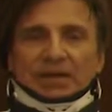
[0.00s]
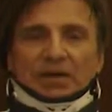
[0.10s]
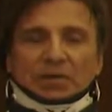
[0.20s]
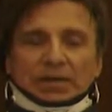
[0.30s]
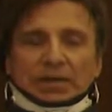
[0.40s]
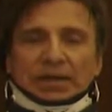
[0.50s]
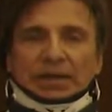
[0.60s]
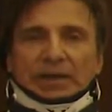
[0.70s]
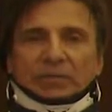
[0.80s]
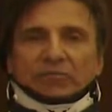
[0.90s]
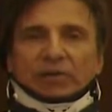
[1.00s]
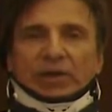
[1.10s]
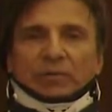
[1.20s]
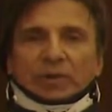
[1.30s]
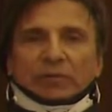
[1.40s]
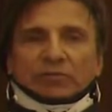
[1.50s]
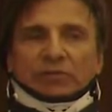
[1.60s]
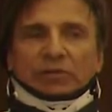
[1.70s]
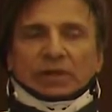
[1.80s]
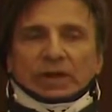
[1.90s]
Okay, I'm John
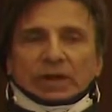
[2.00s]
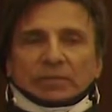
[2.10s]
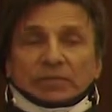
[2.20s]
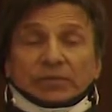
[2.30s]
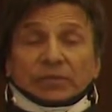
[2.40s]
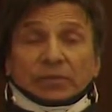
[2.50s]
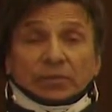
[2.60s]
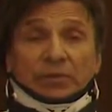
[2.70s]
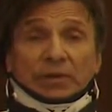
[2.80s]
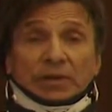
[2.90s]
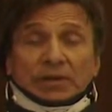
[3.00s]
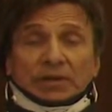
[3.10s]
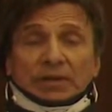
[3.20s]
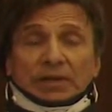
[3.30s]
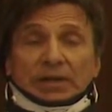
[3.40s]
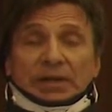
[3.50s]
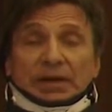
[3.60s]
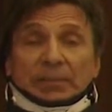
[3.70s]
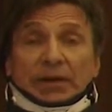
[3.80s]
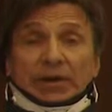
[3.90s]
Rachel. I'm 63,
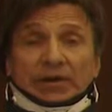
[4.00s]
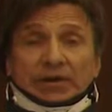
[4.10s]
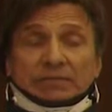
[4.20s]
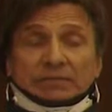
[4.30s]
American.